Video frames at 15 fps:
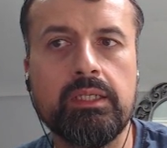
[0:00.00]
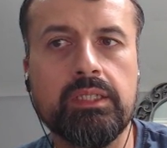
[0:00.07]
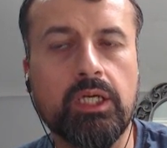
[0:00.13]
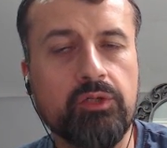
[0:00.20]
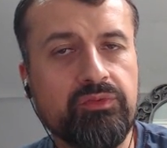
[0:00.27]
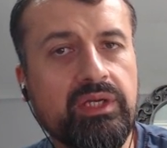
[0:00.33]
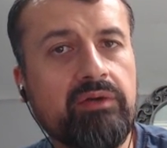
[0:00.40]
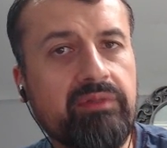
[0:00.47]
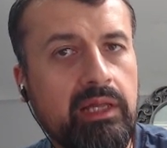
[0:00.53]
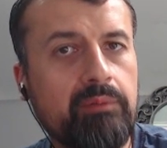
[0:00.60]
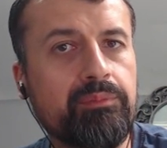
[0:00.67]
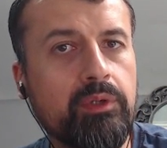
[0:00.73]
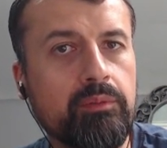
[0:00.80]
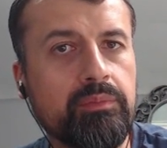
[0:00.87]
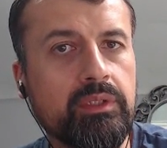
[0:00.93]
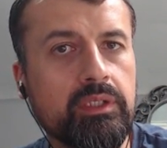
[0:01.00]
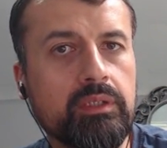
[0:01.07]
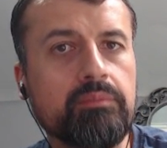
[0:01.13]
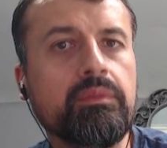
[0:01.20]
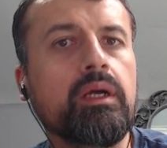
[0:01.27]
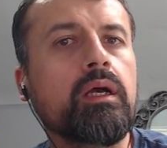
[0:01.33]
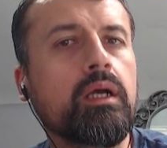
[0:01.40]
Now, if you have that
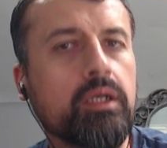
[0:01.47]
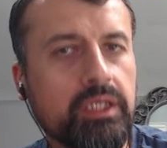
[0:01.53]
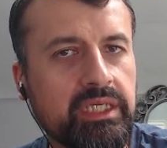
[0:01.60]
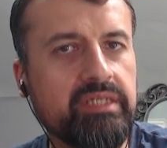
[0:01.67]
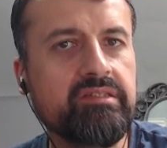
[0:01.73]
problem, an